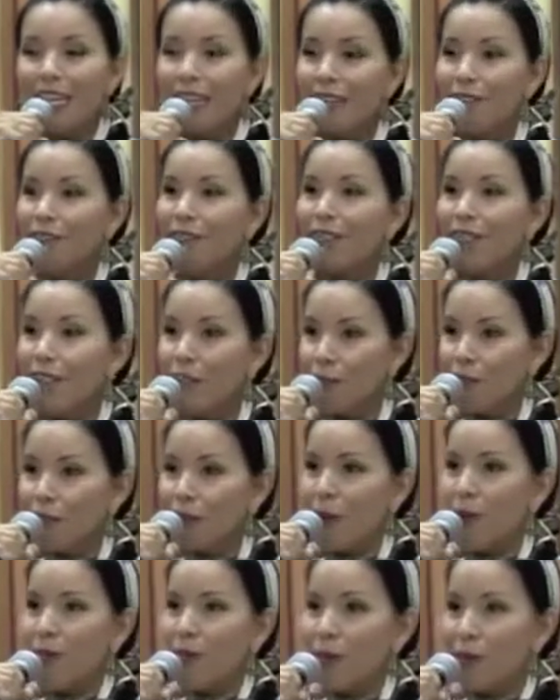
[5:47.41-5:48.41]
evenly
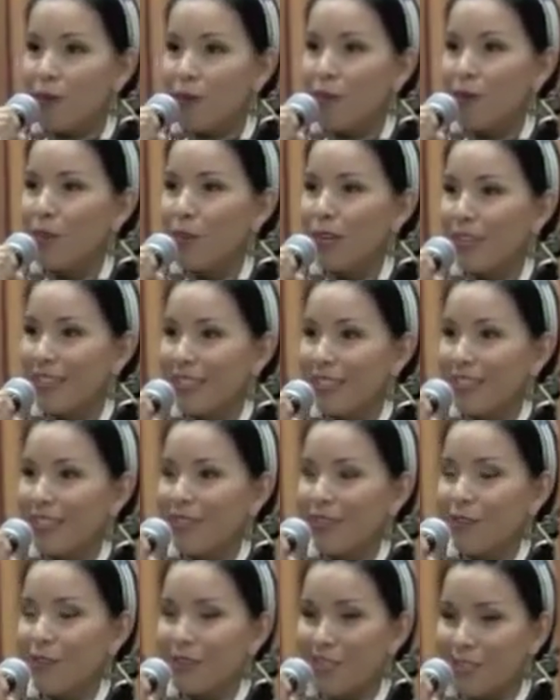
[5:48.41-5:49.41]
throughout the community.
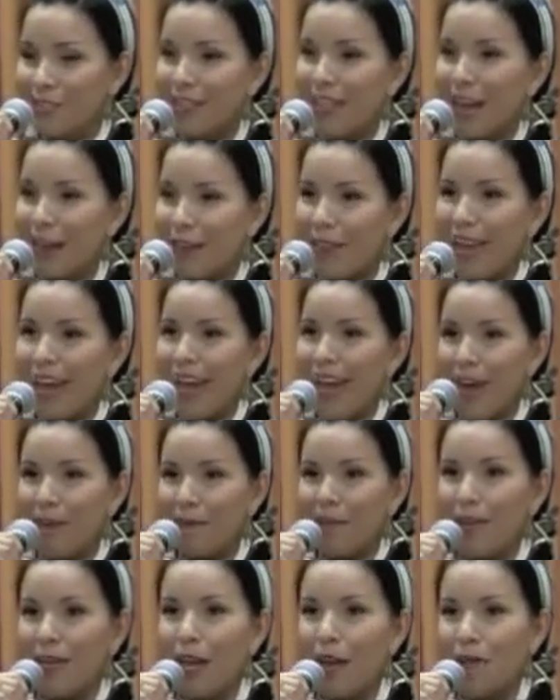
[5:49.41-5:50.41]
So this is how that
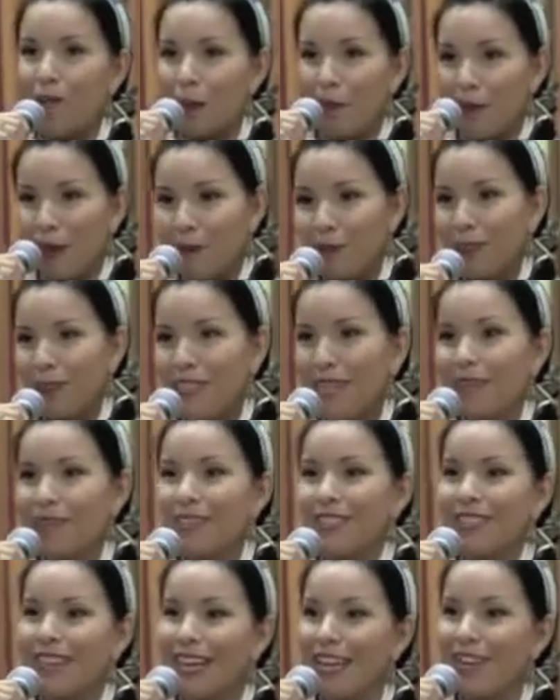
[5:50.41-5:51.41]
happened, how my mom was
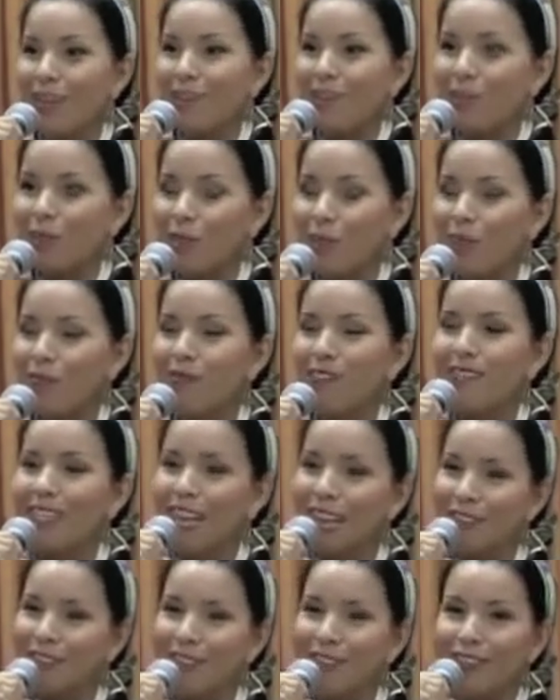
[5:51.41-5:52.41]
able to get the plumes
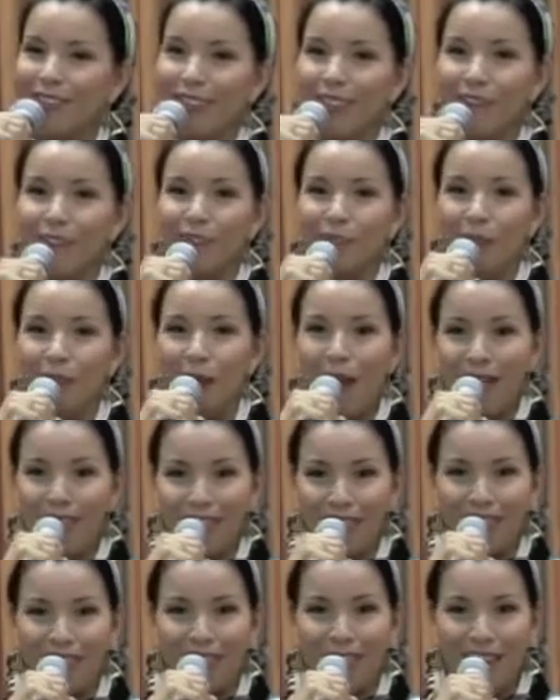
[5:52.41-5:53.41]
and how she was able to
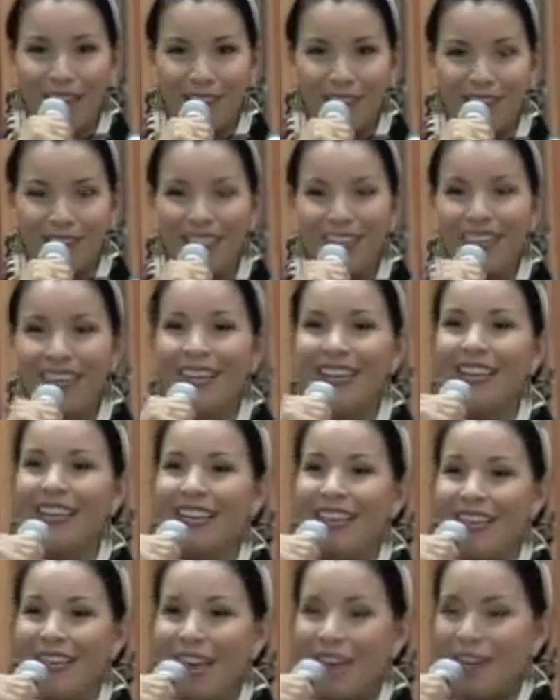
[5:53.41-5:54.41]
pass them
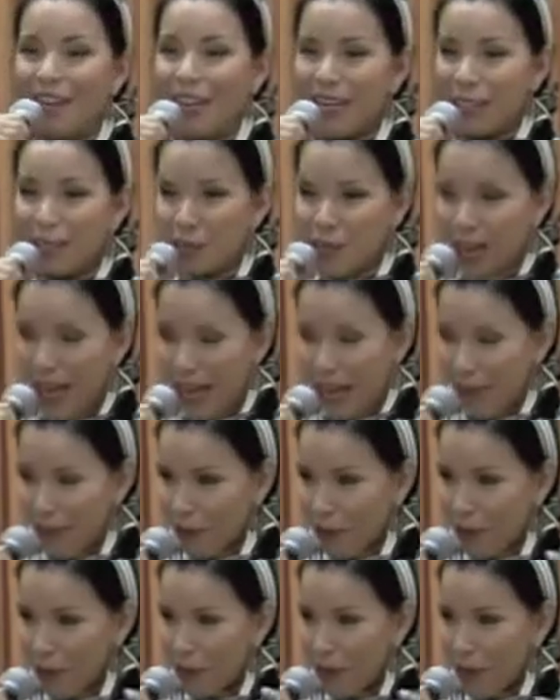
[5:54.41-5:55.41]
down. Now next we have
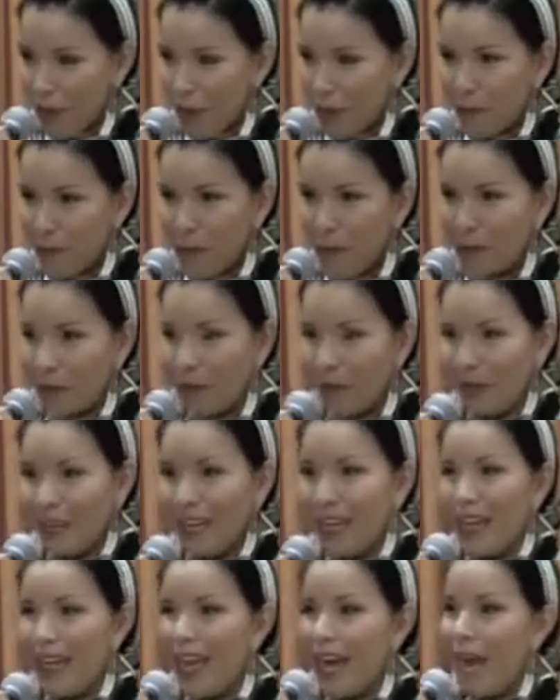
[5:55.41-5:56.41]
all of my beadwork.
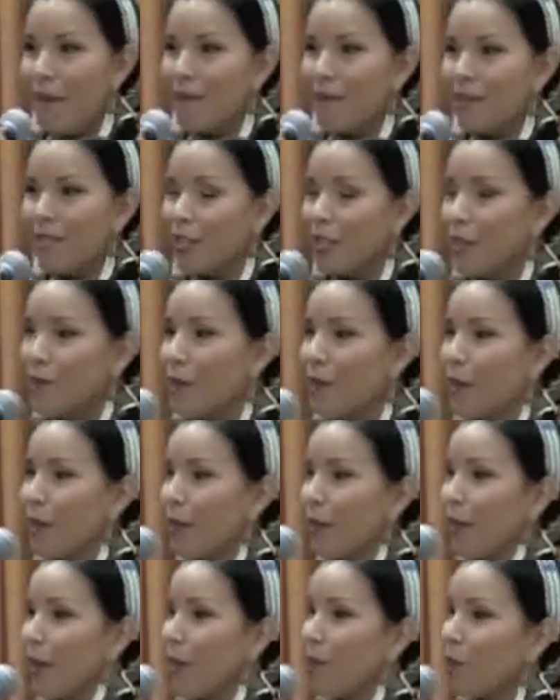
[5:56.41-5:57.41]
I'm actually
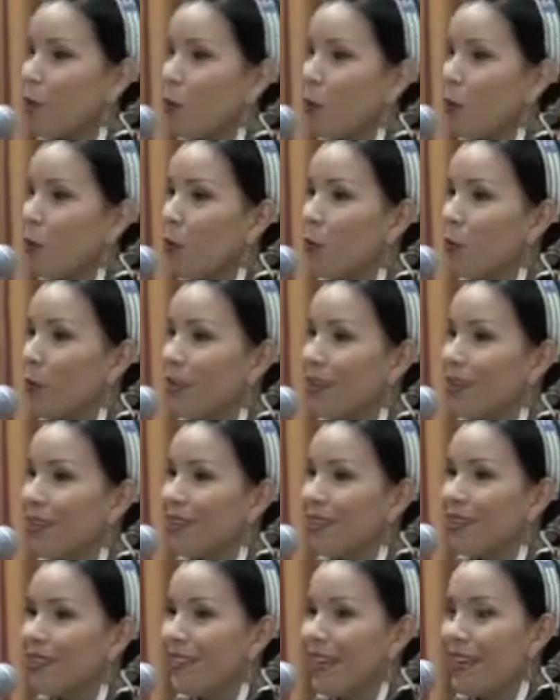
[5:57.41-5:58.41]
wearing a lot of quill work.
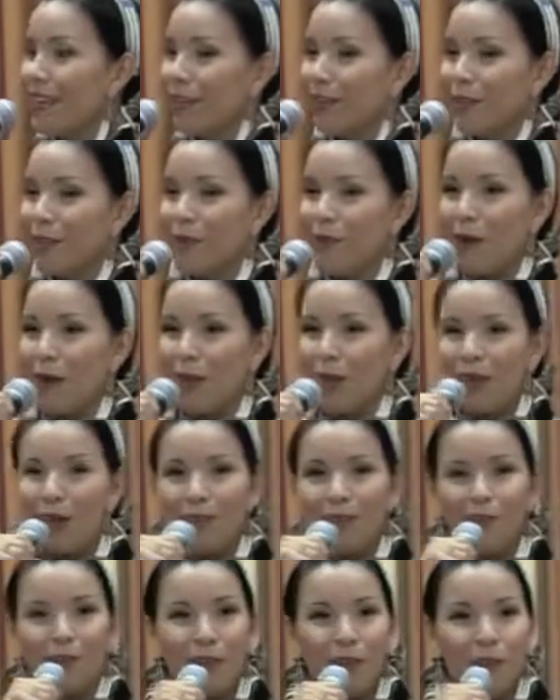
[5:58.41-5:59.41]
Now you might
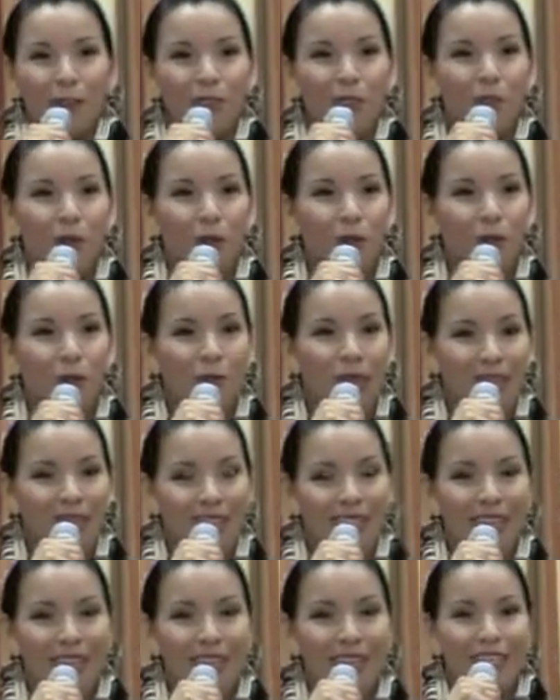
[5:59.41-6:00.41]
not have noticed, but
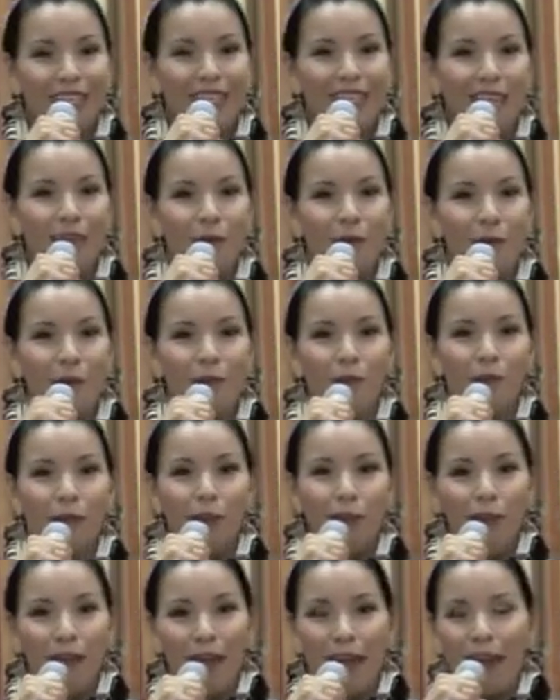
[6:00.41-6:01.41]
beads actually came
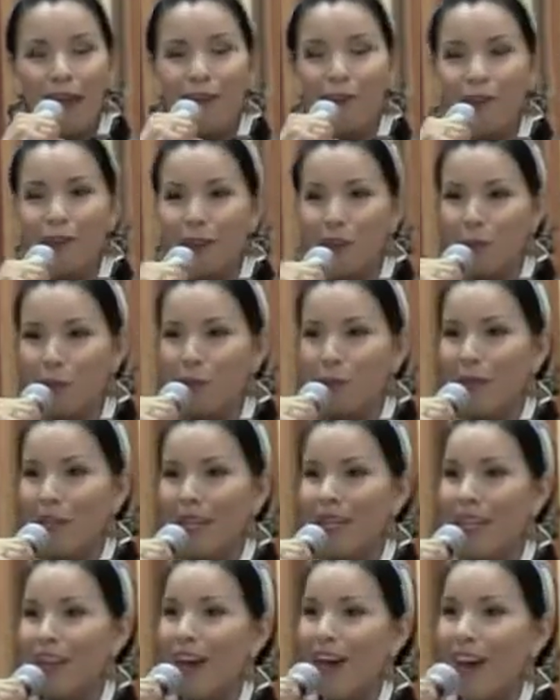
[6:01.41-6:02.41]
over after European